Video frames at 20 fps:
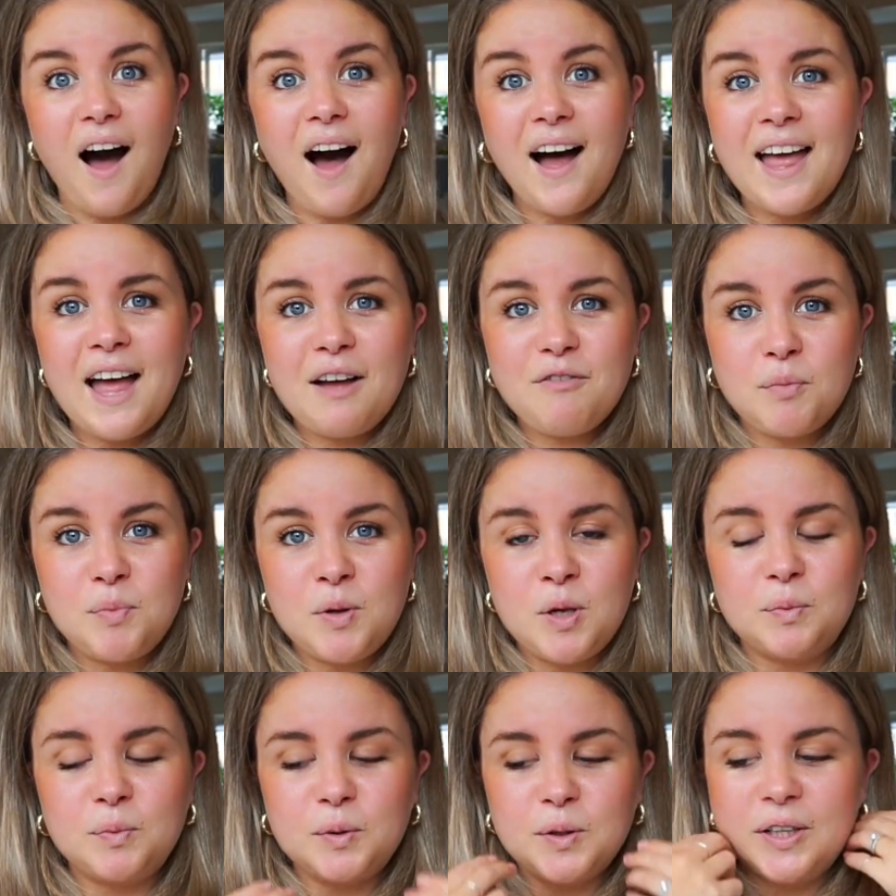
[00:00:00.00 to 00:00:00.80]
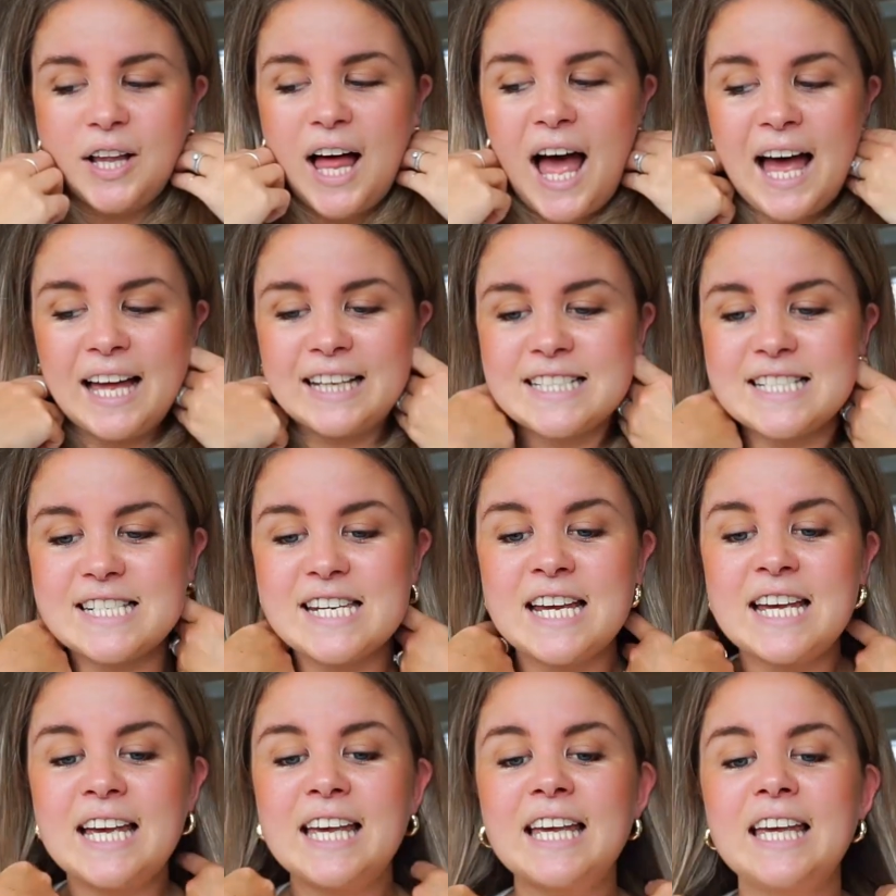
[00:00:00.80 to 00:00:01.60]
I have a pupil and
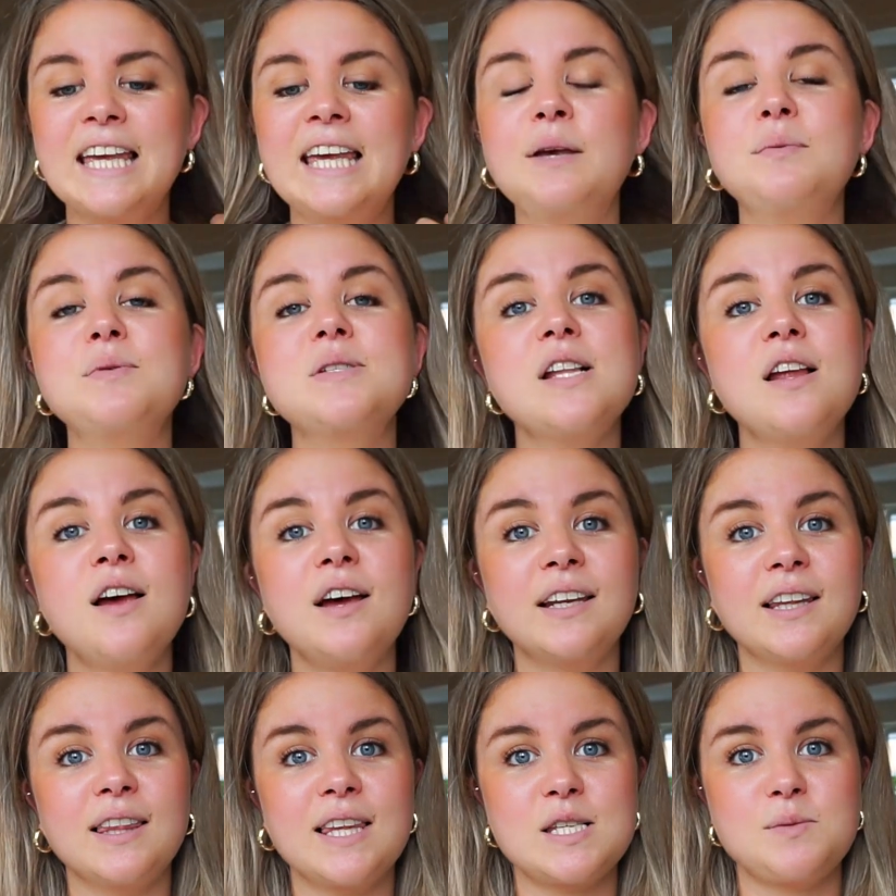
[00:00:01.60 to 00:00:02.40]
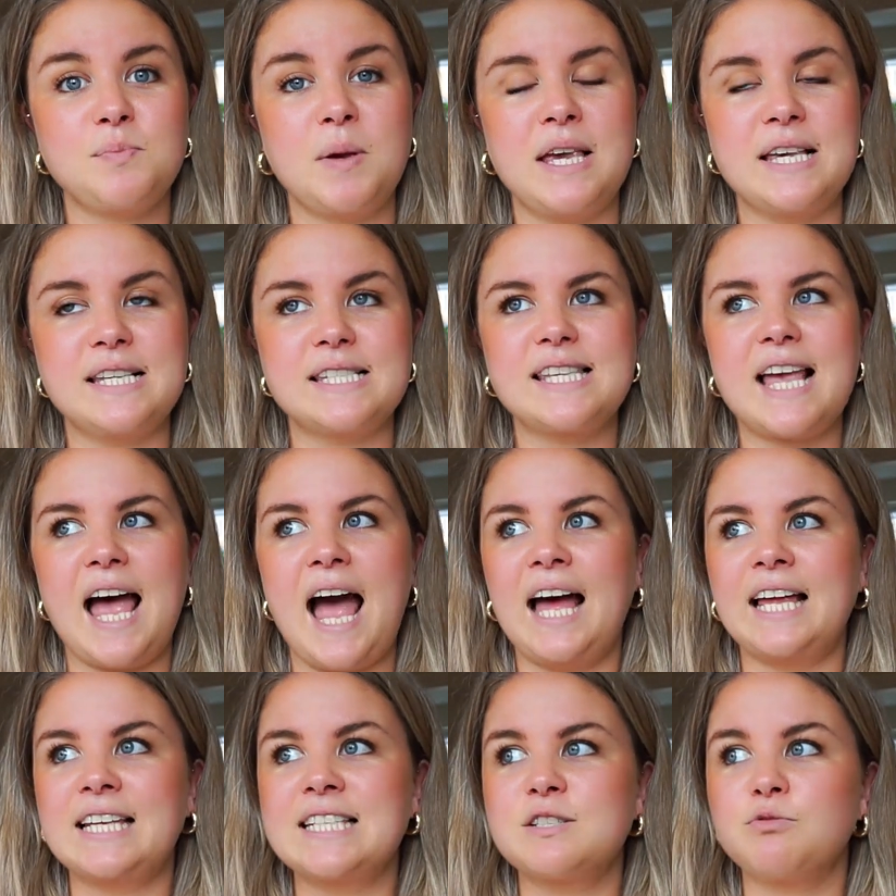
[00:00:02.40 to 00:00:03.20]
he was learning this piece,
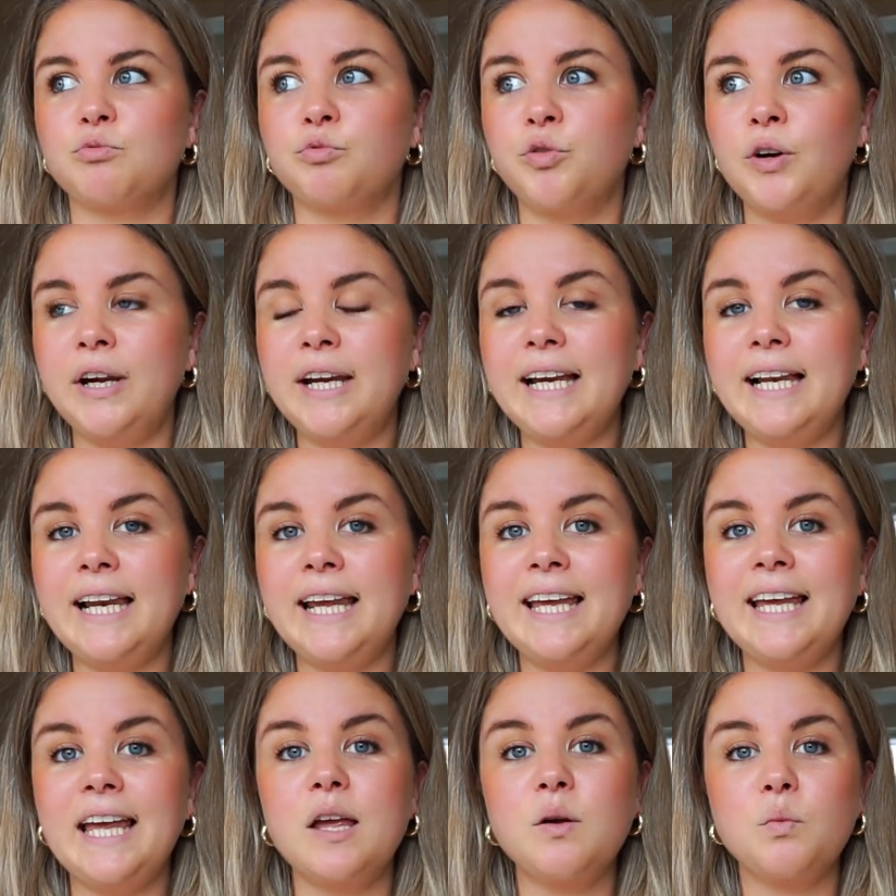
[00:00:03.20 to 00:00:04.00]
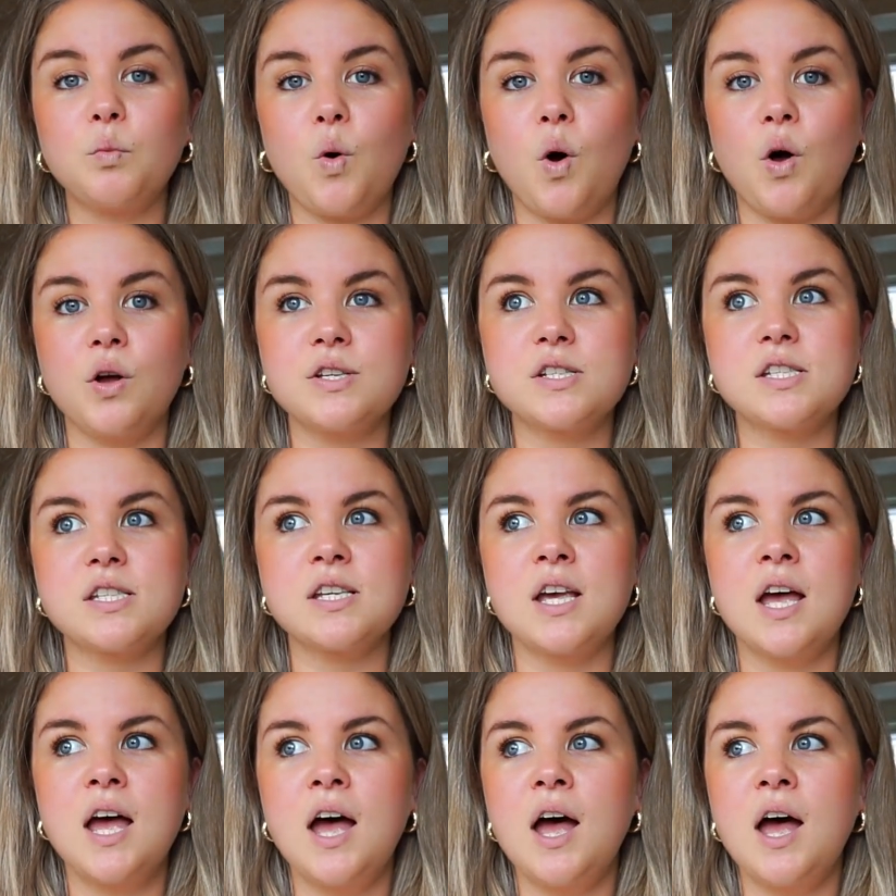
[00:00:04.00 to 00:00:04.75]
and really it was